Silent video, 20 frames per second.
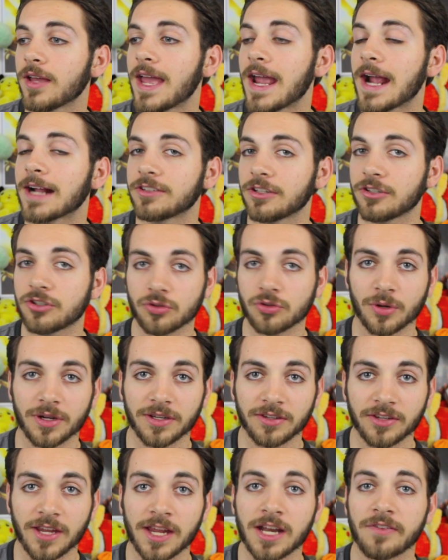acting
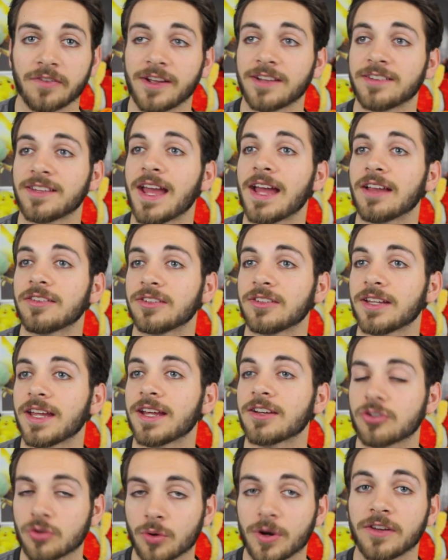choice and a
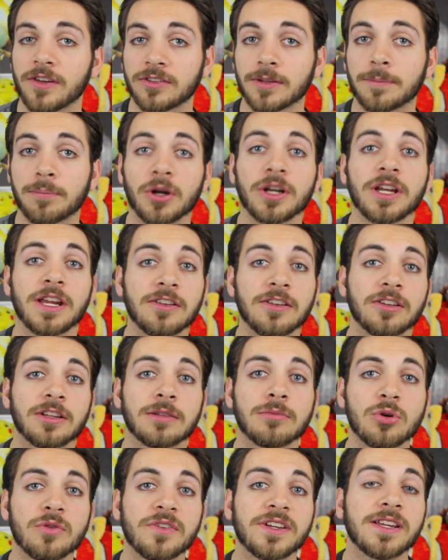fantastic choice to put into
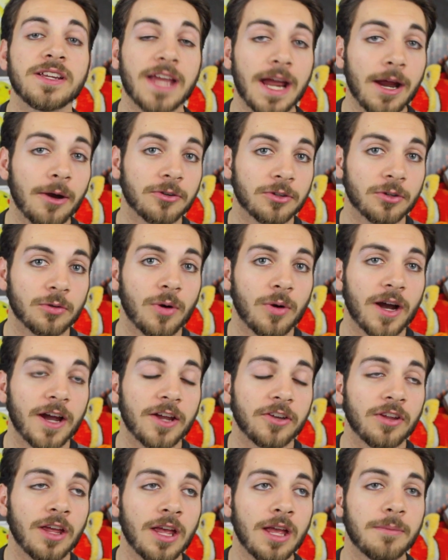the movie
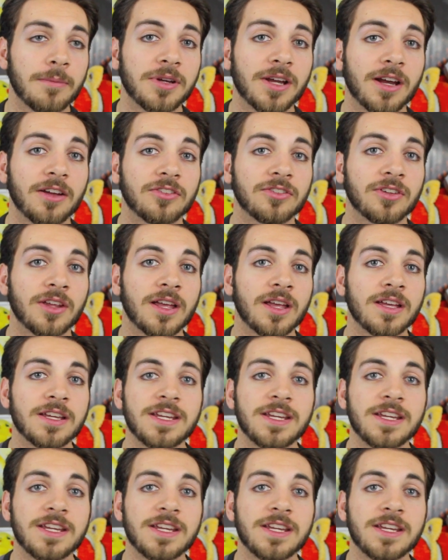character-wise because